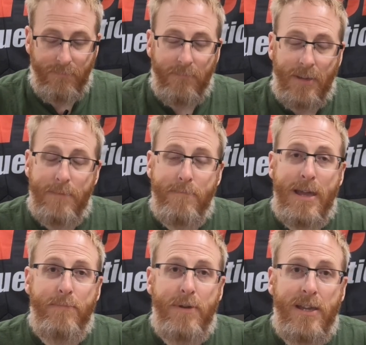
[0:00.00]
it
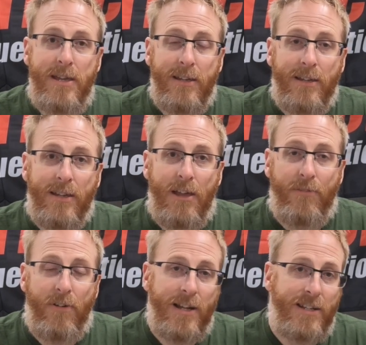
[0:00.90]
may be a
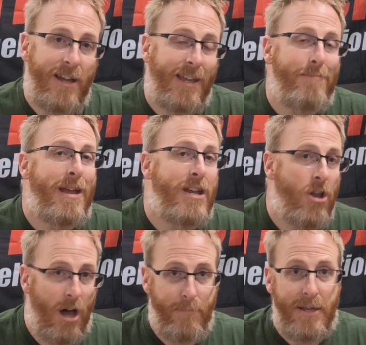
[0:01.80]
FiTech, it may
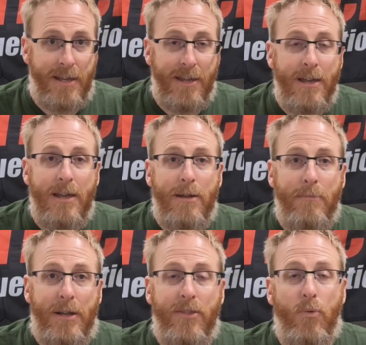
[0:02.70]
not be,
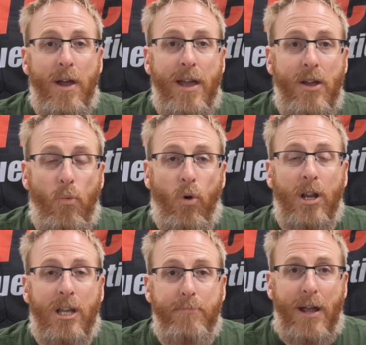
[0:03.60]
but either way we're going
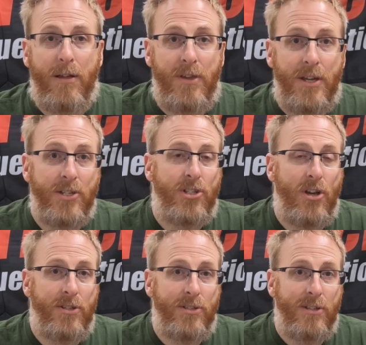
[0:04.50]
to compare the
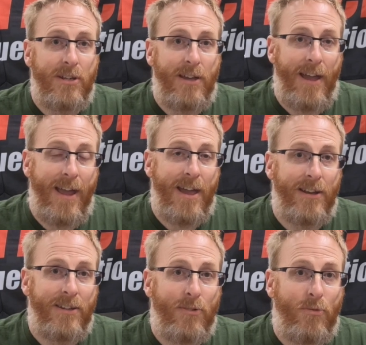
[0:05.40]
installs,
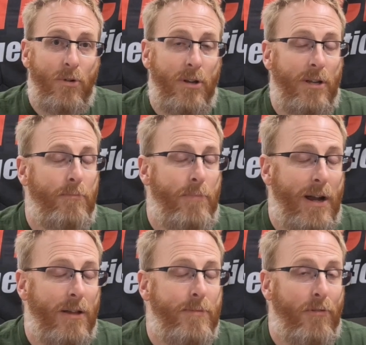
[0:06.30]
and we're going to
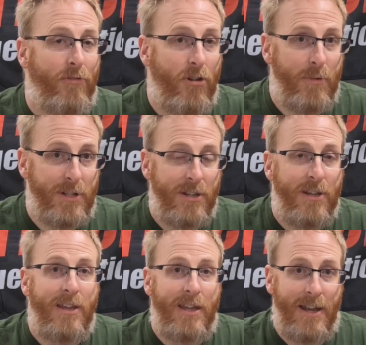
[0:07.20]
compare the performance
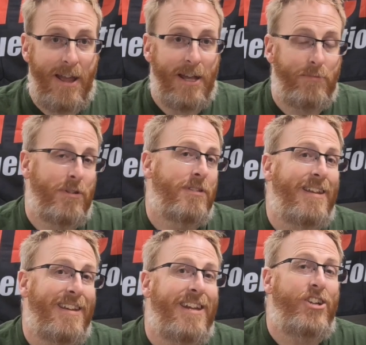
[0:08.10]
enhancements
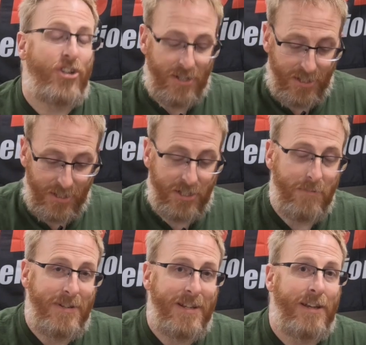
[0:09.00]
that each
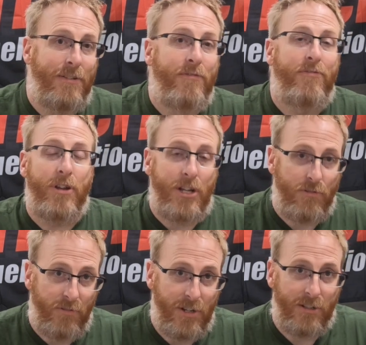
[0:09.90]
system did for each
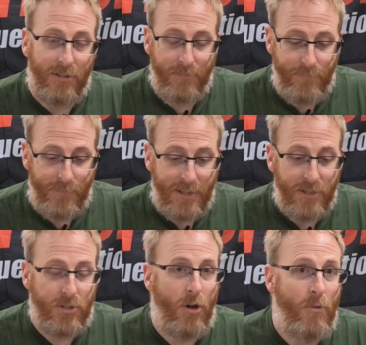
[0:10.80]
vehicle.
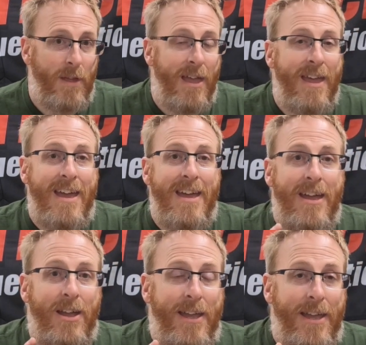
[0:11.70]
So
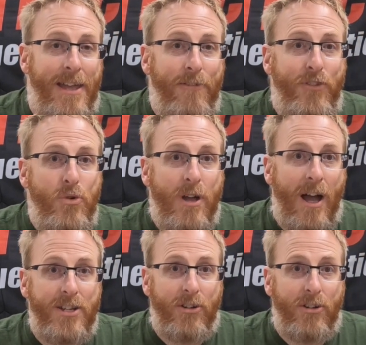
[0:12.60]
if you guys are